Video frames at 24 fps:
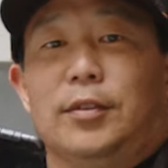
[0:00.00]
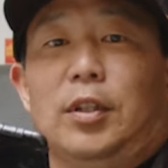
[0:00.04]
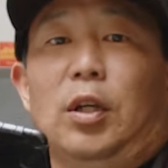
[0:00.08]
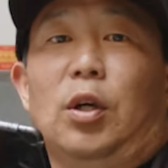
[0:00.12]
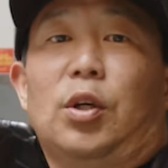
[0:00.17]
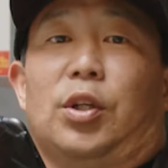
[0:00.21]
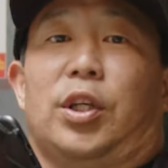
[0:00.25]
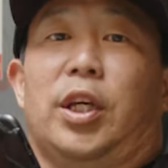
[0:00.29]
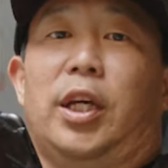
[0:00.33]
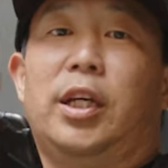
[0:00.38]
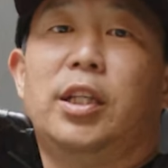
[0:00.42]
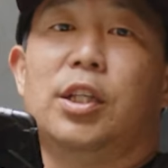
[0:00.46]

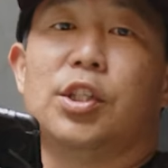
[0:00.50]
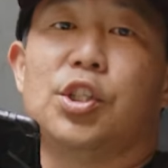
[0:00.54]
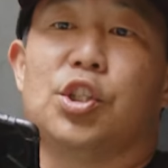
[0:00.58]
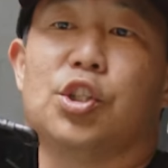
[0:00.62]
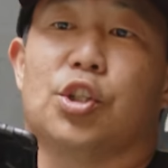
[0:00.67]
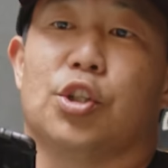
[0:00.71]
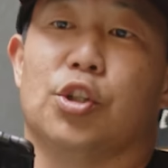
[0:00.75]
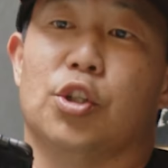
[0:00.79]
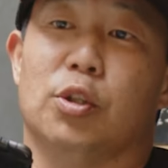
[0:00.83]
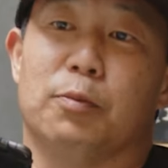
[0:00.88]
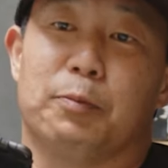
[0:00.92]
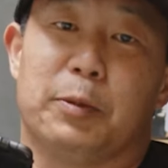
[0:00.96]
Okay, the
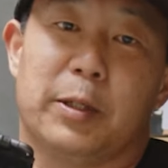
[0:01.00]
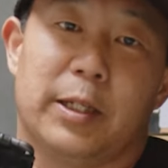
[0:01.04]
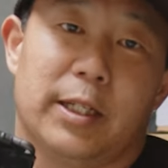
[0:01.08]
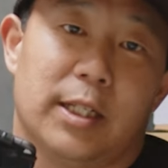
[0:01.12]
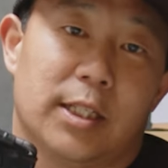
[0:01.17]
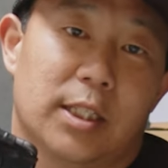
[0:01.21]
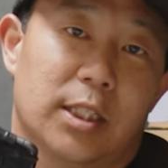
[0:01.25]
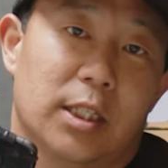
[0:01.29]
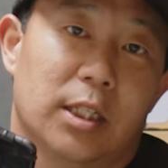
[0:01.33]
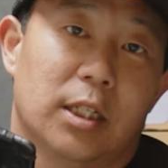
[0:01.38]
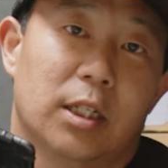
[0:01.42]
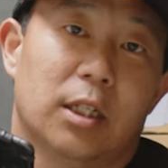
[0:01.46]
scoop
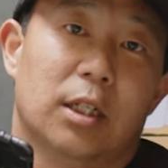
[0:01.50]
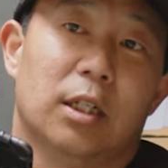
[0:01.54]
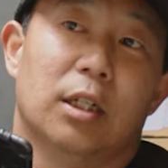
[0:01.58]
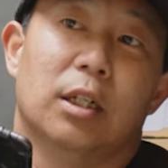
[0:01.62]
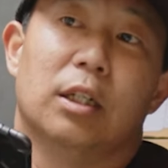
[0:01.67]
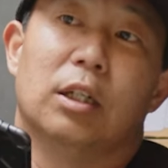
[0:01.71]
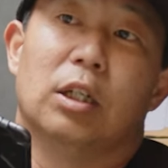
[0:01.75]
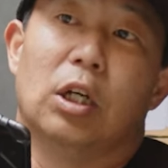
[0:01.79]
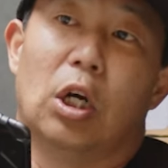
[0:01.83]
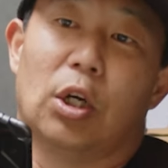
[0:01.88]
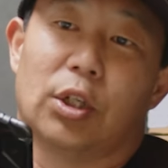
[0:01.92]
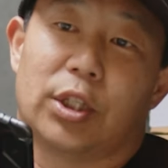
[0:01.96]
is...
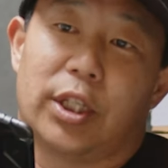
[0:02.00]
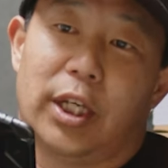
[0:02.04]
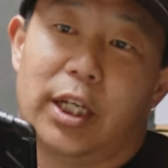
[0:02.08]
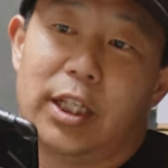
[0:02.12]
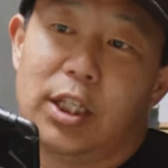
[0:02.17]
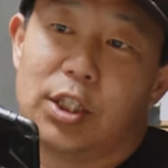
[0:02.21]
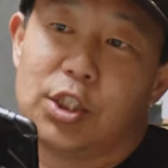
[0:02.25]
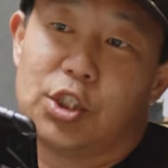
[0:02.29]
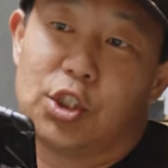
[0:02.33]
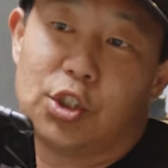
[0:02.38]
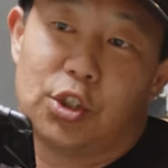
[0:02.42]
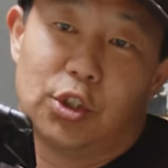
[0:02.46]
Okay,
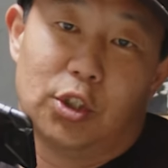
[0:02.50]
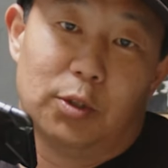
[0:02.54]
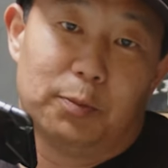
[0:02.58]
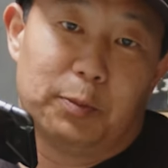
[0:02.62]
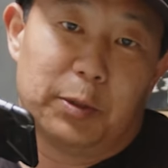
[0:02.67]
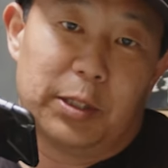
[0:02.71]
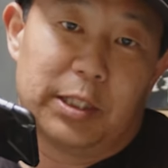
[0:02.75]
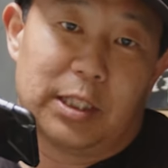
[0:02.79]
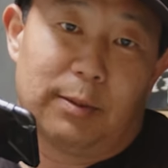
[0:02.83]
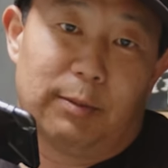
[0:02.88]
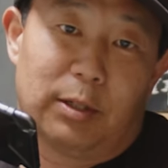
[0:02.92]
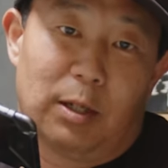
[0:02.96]
the scoop
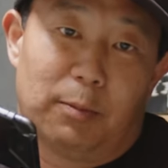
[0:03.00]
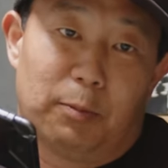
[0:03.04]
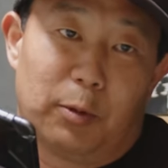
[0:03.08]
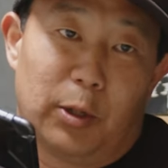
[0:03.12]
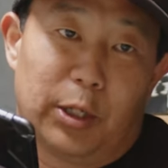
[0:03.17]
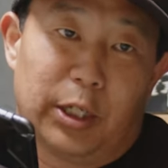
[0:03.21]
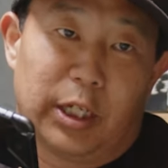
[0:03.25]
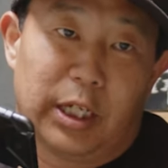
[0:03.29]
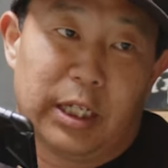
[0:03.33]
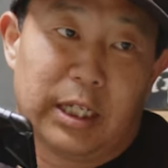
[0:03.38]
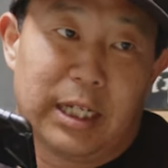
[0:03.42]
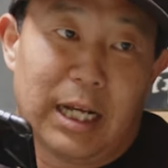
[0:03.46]
is... I'm going to
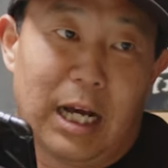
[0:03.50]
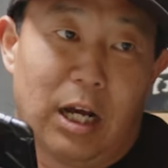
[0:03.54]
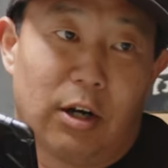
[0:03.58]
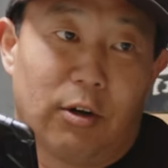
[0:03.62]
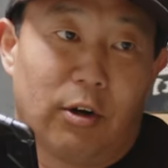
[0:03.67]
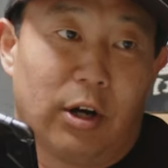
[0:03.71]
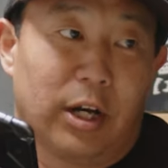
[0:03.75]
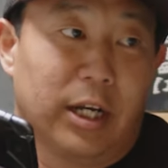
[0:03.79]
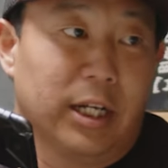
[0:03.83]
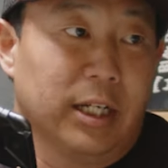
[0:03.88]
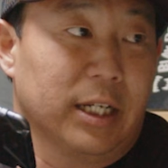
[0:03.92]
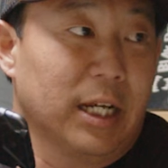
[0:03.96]
break it down
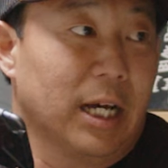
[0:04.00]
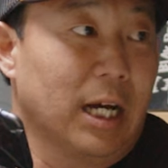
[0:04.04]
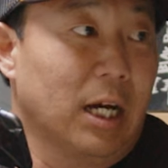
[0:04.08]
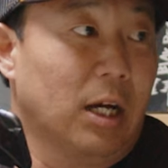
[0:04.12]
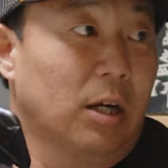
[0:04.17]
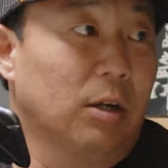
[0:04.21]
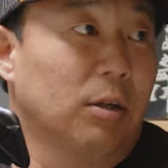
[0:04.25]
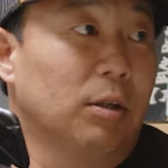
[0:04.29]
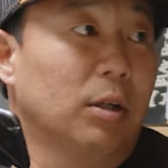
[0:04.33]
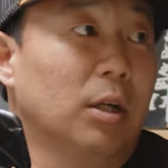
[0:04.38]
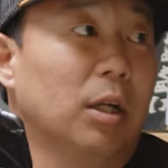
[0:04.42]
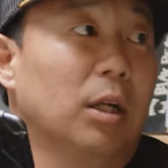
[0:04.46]
right
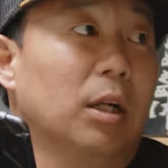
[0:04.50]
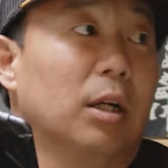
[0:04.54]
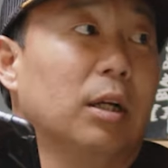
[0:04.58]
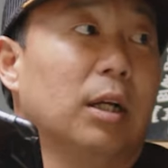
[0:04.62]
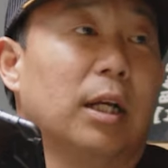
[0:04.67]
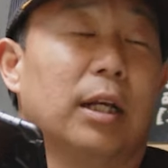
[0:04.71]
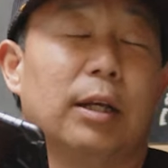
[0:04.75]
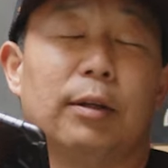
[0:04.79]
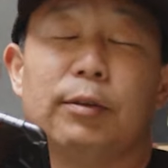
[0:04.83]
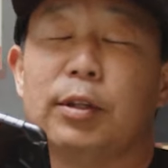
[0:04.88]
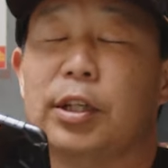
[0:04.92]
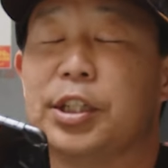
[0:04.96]
now.
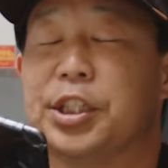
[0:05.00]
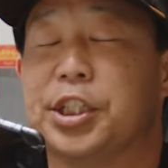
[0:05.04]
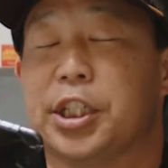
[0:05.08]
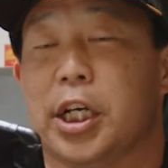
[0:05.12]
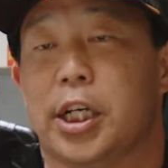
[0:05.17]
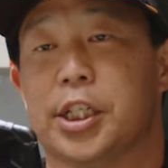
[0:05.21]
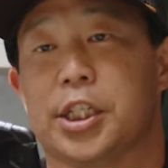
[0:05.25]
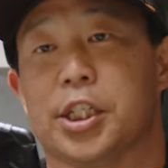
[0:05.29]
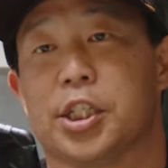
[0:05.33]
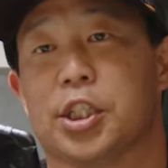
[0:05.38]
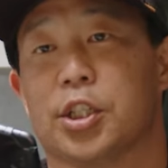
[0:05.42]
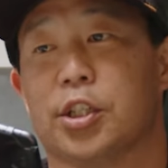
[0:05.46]
The
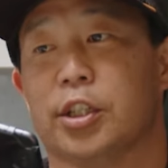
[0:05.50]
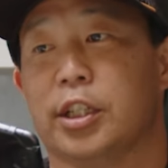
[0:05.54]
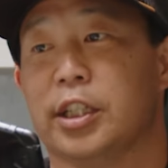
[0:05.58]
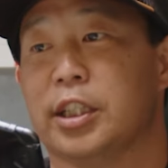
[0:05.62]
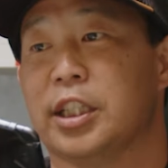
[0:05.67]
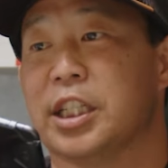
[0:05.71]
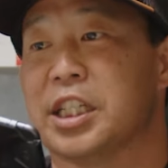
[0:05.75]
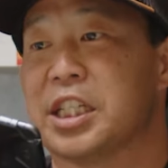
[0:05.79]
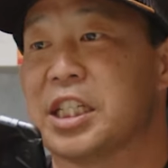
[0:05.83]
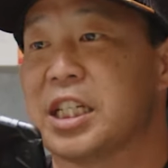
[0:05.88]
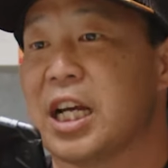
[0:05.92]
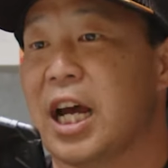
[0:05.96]
judges couldn't
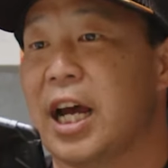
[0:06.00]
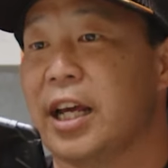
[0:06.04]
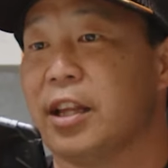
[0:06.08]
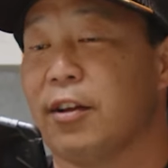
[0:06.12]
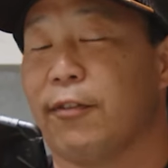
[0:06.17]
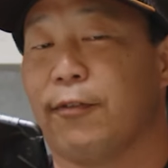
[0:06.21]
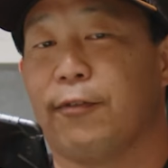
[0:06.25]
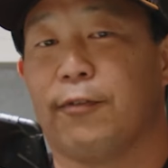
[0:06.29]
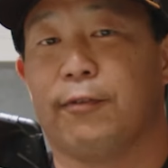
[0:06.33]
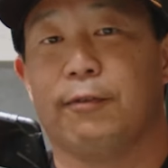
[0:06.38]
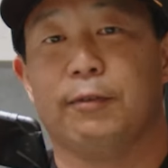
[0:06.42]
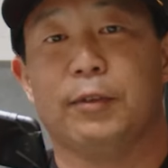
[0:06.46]
decide.
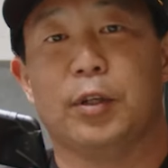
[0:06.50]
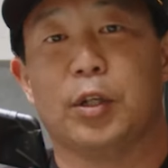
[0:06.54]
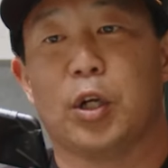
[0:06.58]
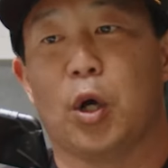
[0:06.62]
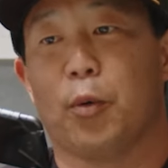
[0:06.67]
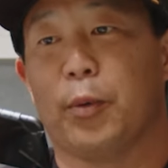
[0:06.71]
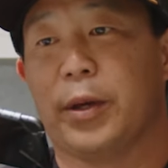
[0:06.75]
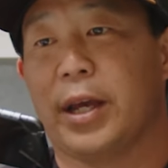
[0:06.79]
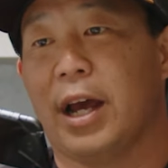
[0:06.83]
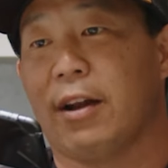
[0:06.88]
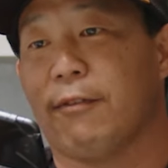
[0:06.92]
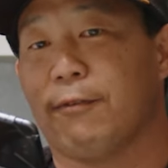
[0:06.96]
The, you know,
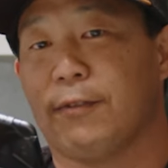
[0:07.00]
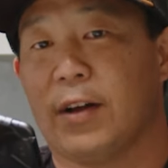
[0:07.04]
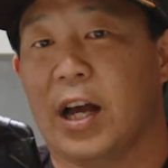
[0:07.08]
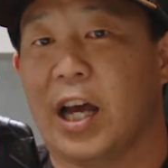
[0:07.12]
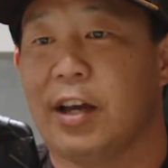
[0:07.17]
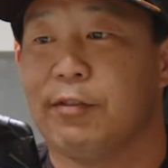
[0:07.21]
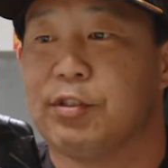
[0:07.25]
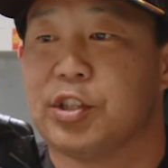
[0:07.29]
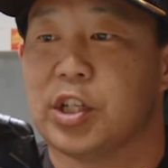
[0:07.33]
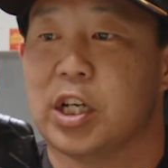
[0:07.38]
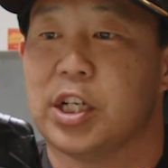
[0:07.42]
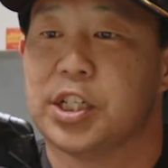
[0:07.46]
we had
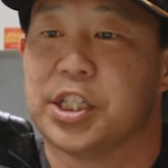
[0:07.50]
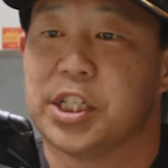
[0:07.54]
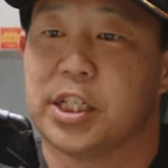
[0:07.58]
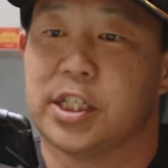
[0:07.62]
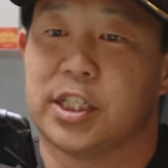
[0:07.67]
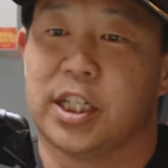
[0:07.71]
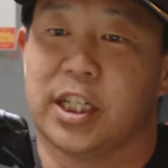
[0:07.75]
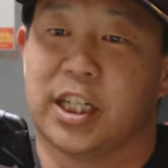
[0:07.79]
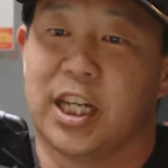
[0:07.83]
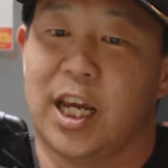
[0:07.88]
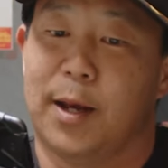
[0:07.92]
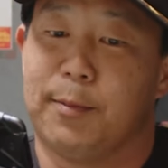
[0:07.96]
five
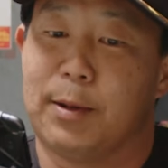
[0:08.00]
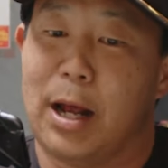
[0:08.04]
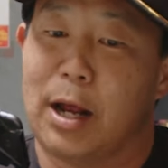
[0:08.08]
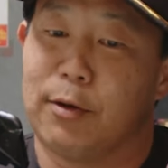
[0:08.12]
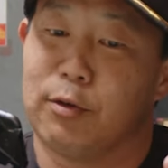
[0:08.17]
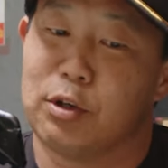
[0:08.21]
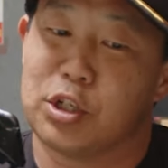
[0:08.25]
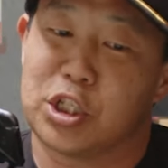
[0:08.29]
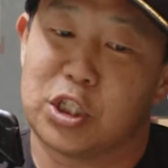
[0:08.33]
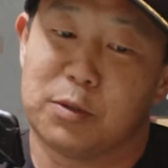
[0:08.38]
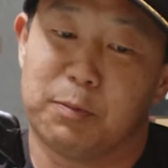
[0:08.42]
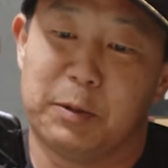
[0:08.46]
judges. It came down
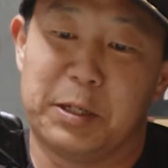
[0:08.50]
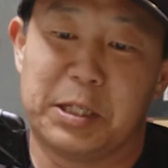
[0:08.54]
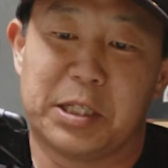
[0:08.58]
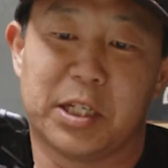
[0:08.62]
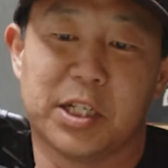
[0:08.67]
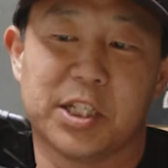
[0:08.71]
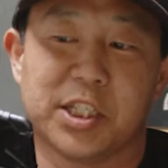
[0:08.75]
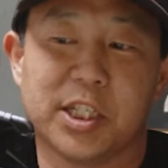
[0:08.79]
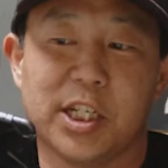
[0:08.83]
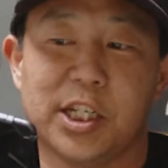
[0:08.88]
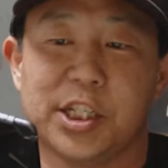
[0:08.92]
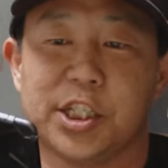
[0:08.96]
to a split
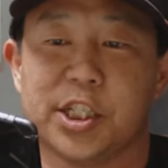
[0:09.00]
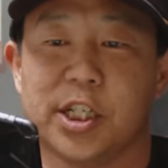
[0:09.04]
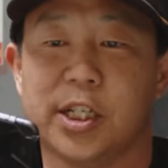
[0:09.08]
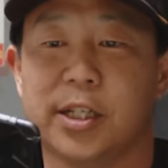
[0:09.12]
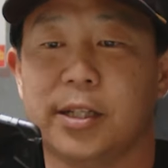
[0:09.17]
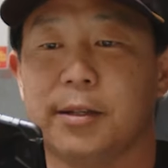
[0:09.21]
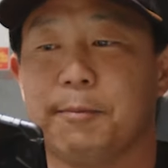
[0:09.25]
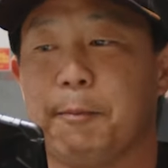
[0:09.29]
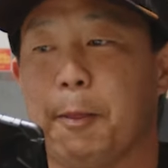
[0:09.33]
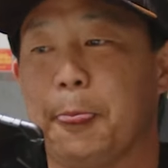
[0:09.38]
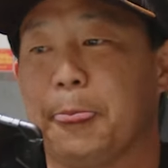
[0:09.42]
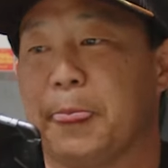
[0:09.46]

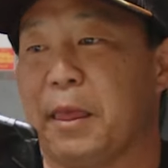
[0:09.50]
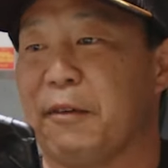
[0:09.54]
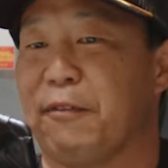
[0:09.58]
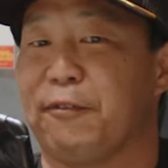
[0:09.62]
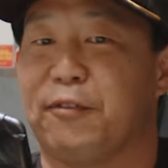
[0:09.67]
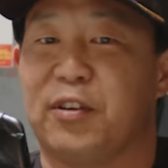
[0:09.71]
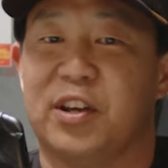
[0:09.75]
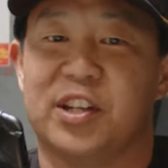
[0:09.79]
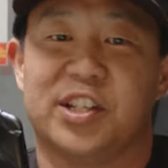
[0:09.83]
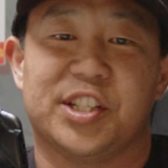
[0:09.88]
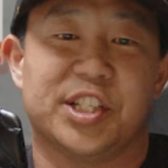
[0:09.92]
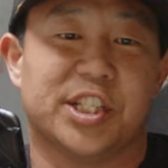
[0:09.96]
decision. The
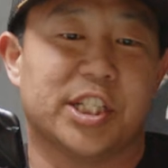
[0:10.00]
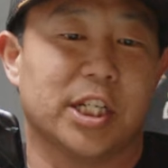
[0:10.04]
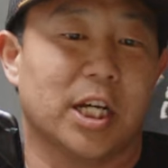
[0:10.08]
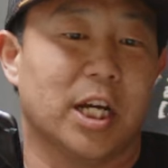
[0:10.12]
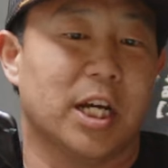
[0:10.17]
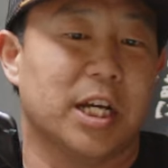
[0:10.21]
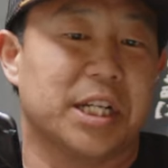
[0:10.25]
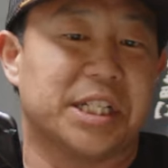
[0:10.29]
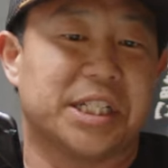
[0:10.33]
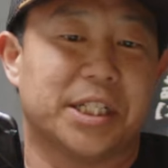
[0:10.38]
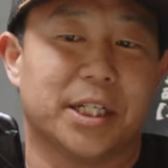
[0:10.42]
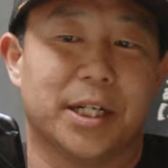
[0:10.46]
fifth
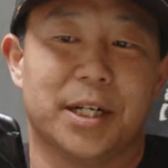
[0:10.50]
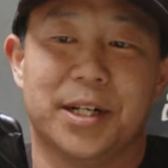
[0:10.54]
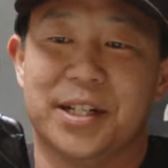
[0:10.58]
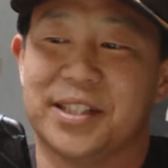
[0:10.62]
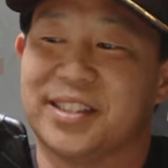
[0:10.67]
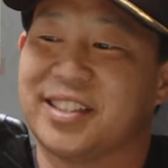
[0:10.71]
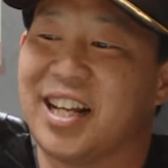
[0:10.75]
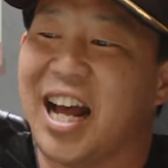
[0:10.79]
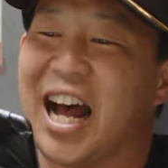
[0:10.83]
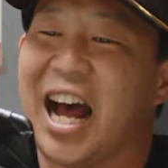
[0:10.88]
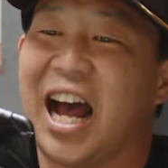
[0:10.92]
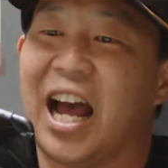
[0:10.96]
judge,
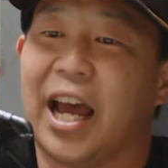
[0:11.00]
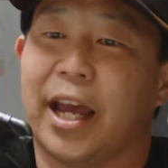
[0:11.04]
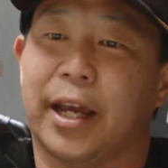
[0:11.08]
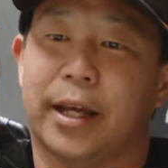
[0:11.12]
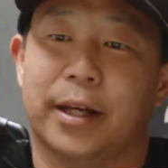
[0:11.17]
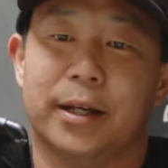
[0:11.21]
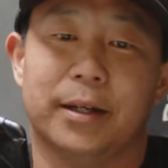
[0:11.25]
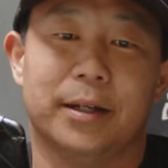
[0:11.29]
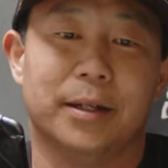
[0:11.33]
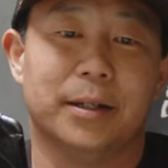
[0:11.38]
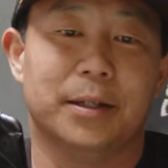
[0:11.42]
tie.